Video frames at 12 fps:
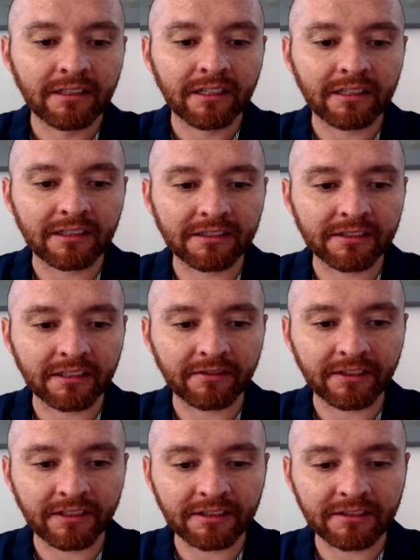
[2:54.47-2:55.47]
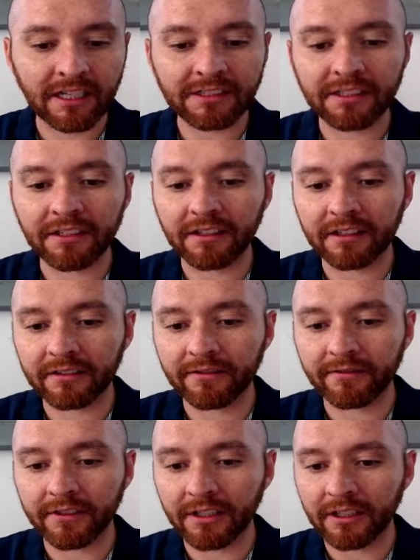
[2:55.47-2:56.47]
Now let's see if this has anything in the
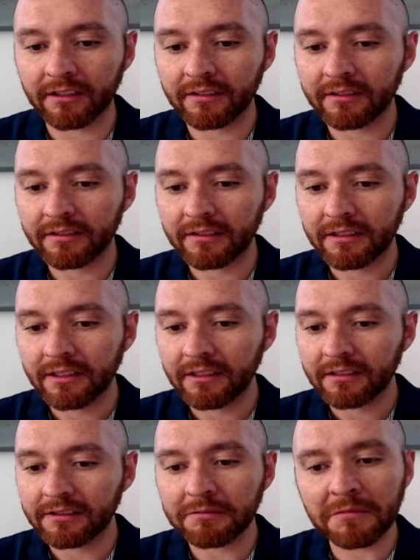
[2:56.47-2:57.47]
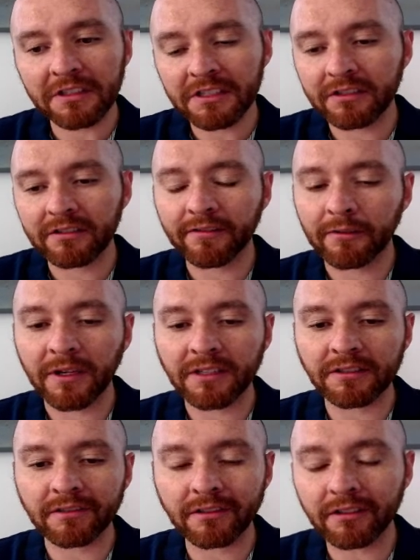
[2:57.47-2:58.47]
footer. Some additional
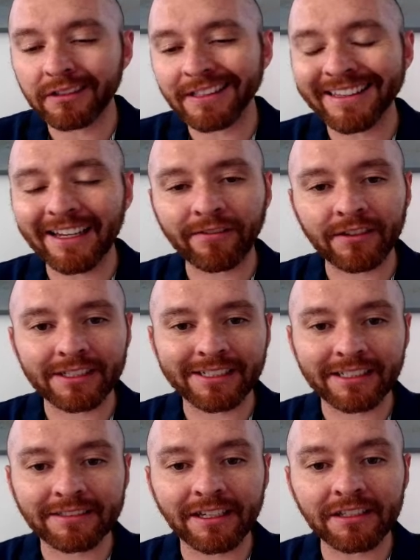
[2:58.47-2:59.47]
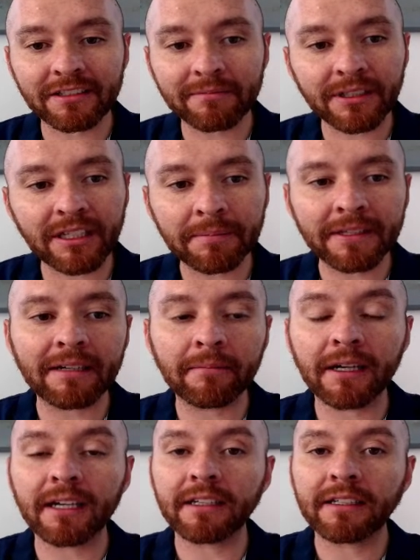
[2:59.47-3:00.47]
information. You don't need that for the citation, but keep that in
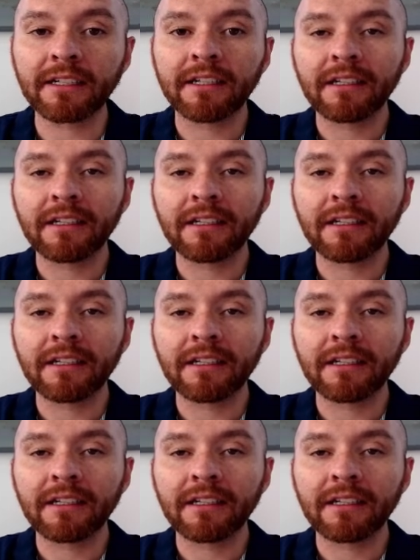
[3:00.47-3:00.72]
mind.